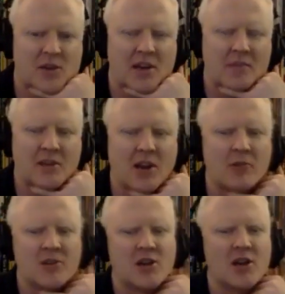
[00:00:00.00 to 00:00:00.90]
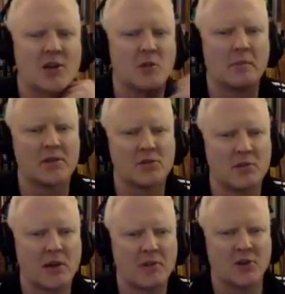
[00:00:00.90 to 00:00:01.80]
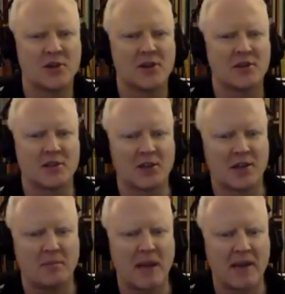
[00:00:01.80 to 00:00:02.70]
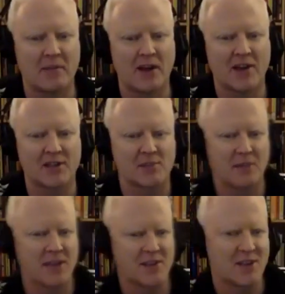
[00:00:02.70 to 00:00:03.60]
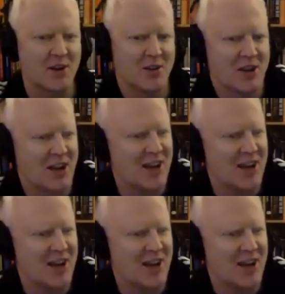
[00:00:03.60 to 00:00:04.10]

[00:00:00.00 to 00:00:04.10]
okay. I mean, I wish I had a rumpus room. I would turn it into like band practice space, like